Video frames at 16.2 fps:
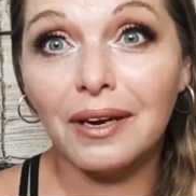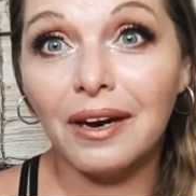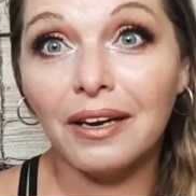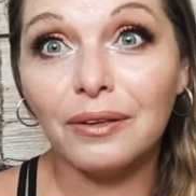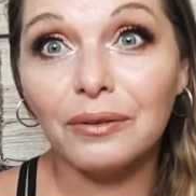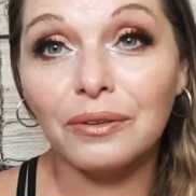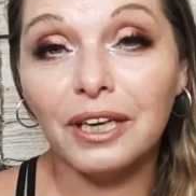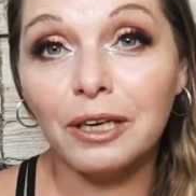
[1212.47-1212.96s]

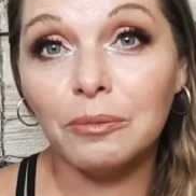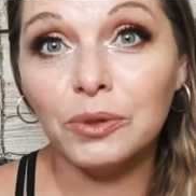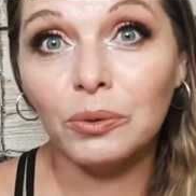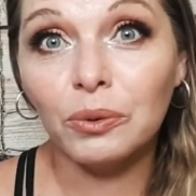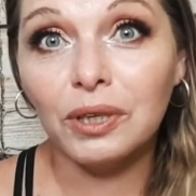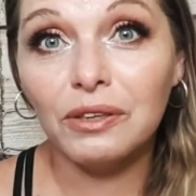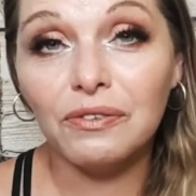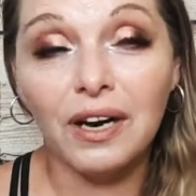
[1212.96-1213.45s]
I look like I'm
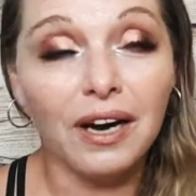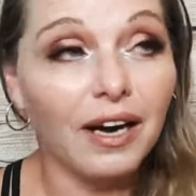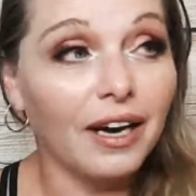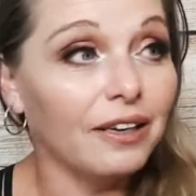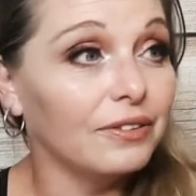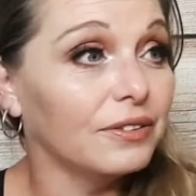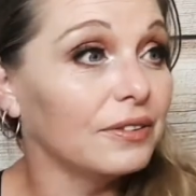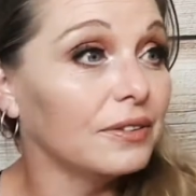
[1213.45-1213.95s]

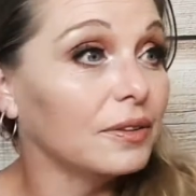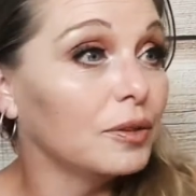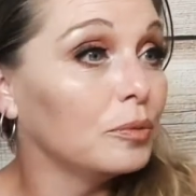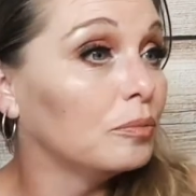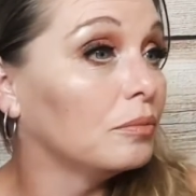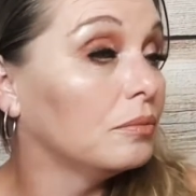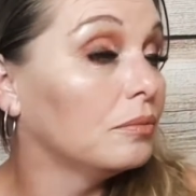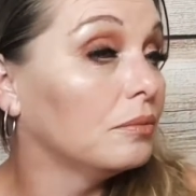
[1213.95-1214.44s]
25.
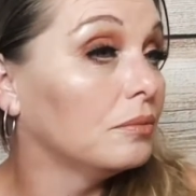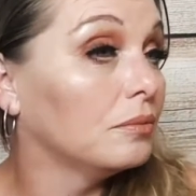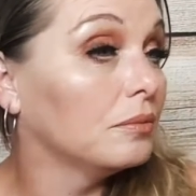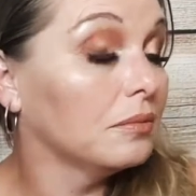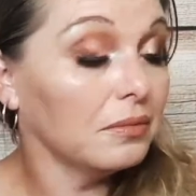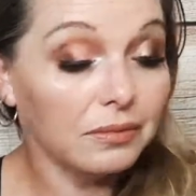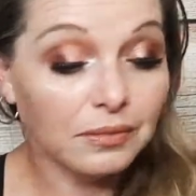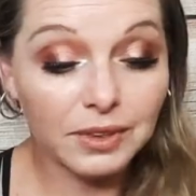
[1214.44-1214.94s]

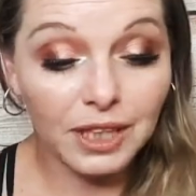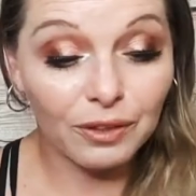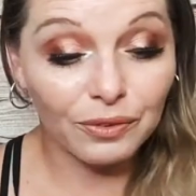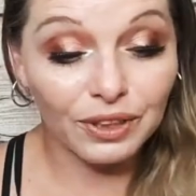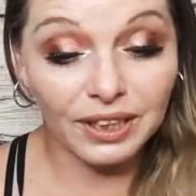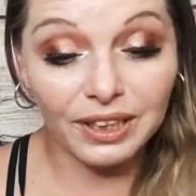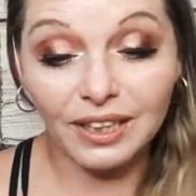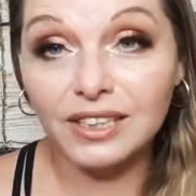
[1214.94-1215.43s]
Not
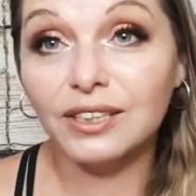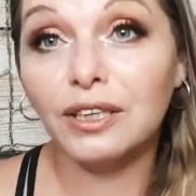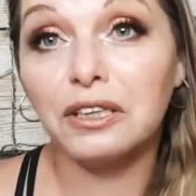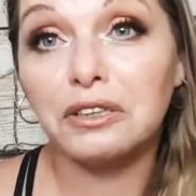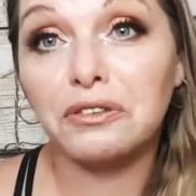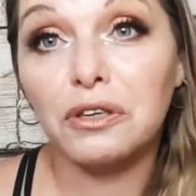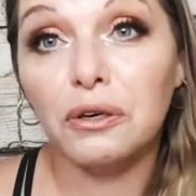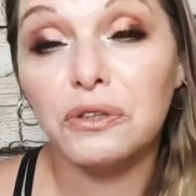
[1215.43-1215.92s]
really. I still
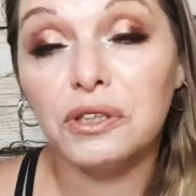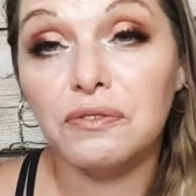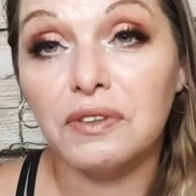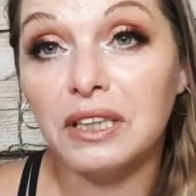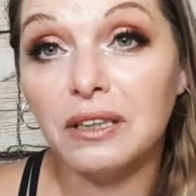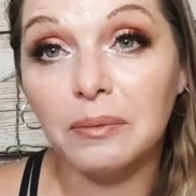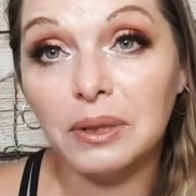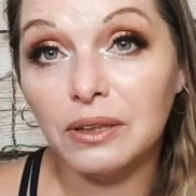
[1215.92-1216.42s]
got the crow's
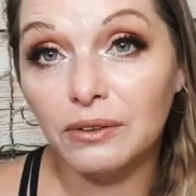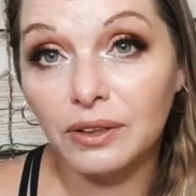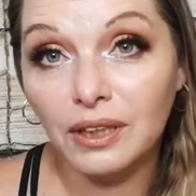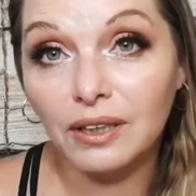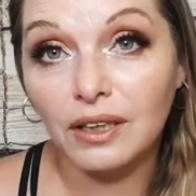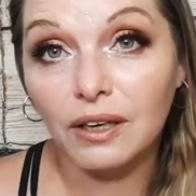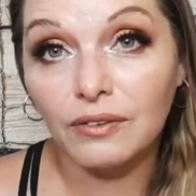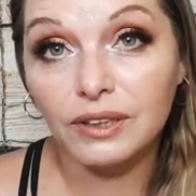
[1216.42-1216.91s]
feet. I mean, they're
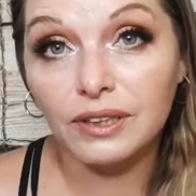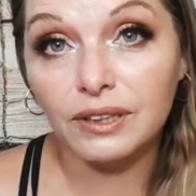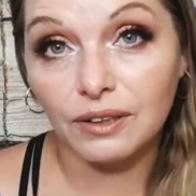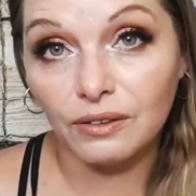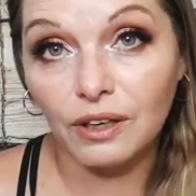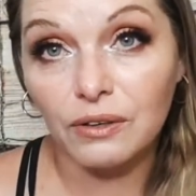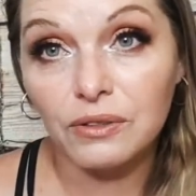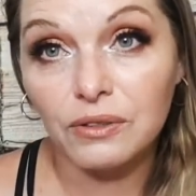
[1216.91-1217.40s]
not covering
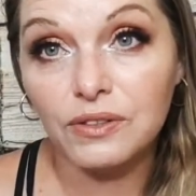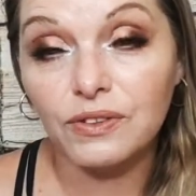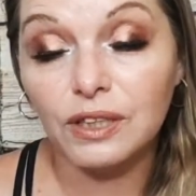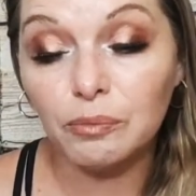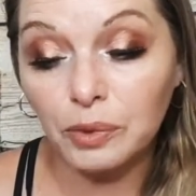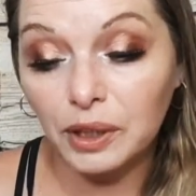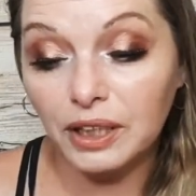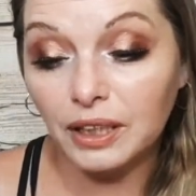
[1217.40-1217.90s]
the crow's
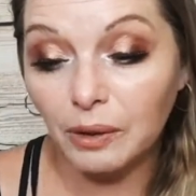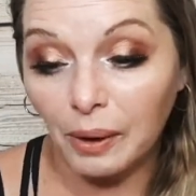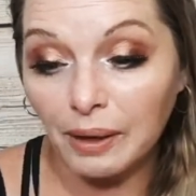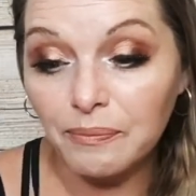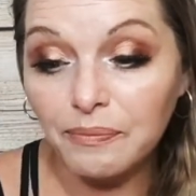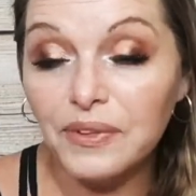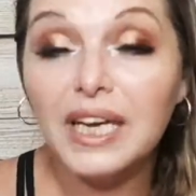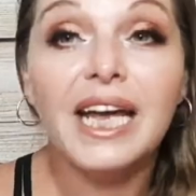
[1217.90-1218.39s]
feet, but anyway.
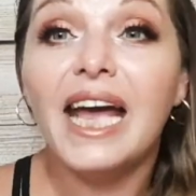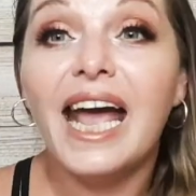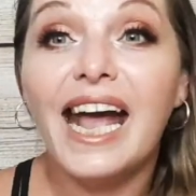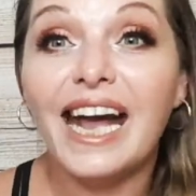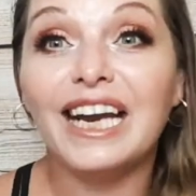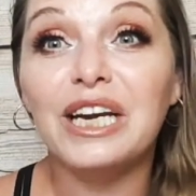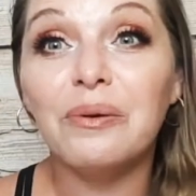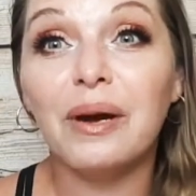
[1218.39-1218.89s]

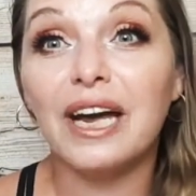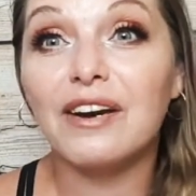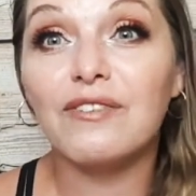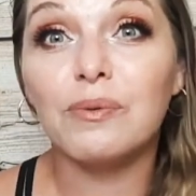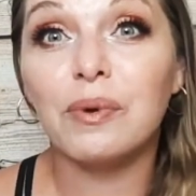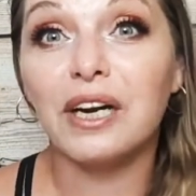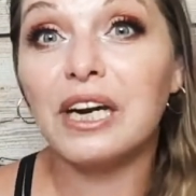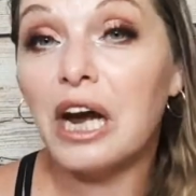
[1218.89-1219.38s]
Anyway,
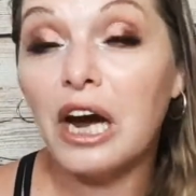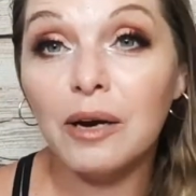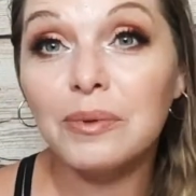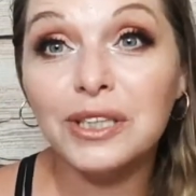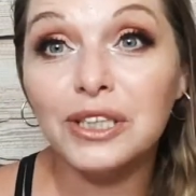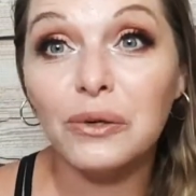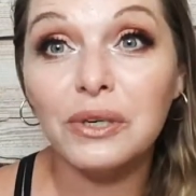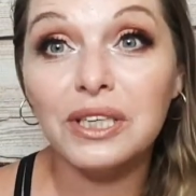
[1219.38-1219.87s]
everybody,
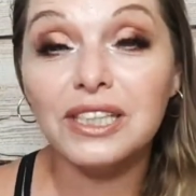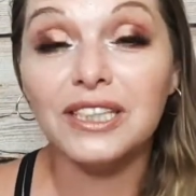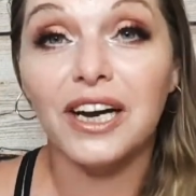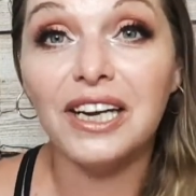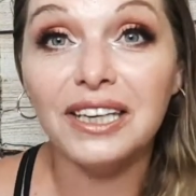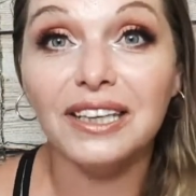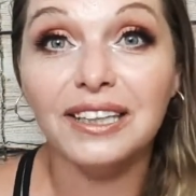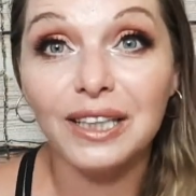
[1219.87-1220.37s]
I'm so
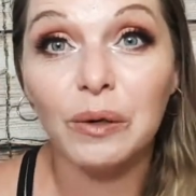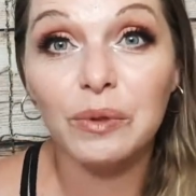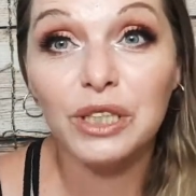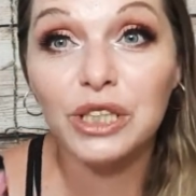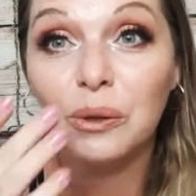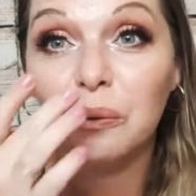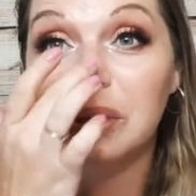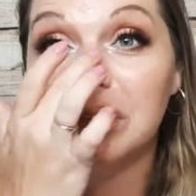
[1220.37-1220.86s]
excited. That was
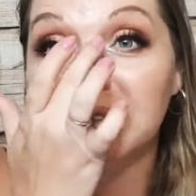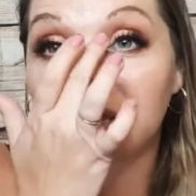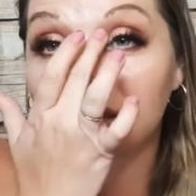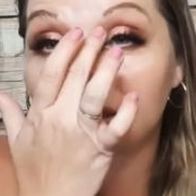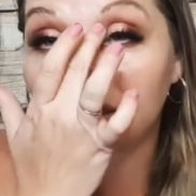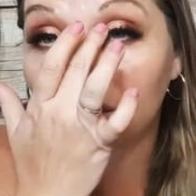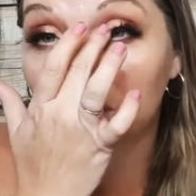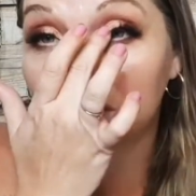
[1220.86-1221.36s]
so
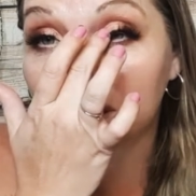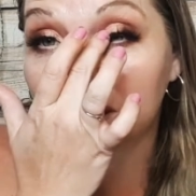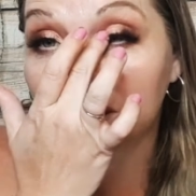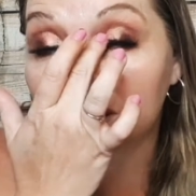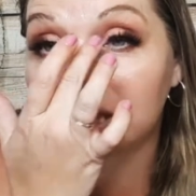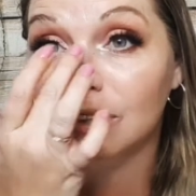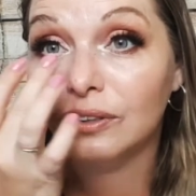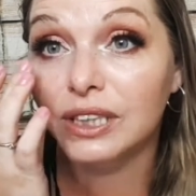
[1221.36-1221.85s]
that was like
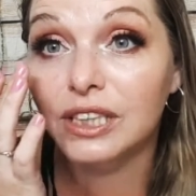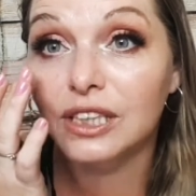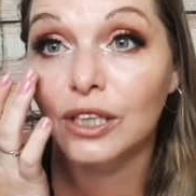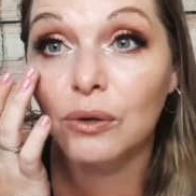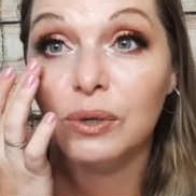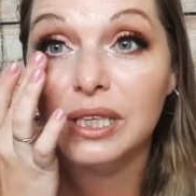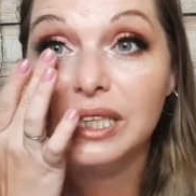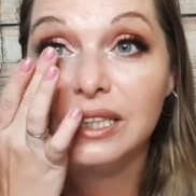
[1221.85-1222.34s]
literally
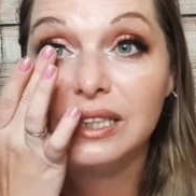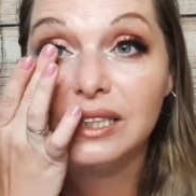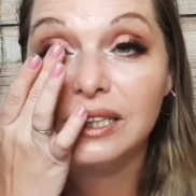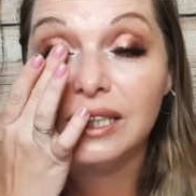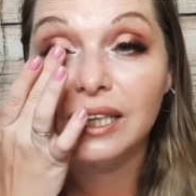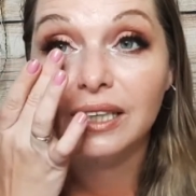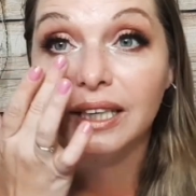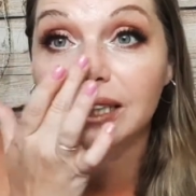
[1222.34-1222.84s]
so
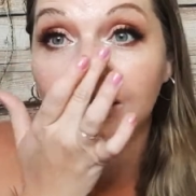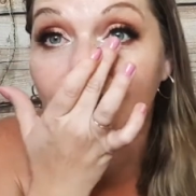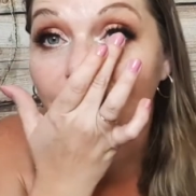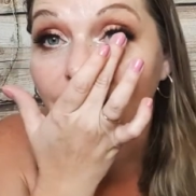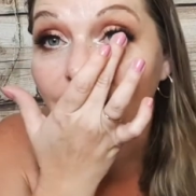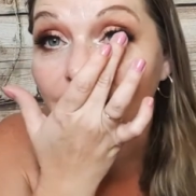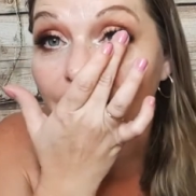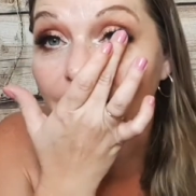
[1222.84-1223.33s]
easy and I
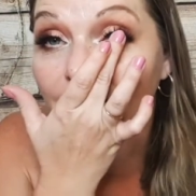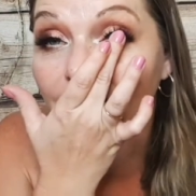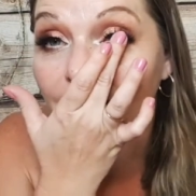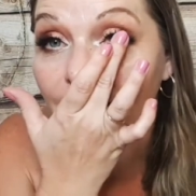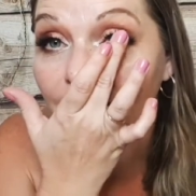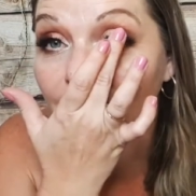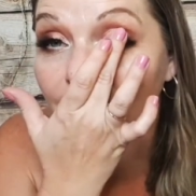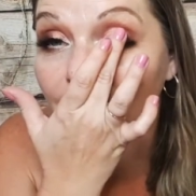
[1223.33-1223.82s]
did
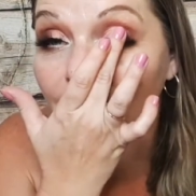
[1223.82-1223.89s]
it.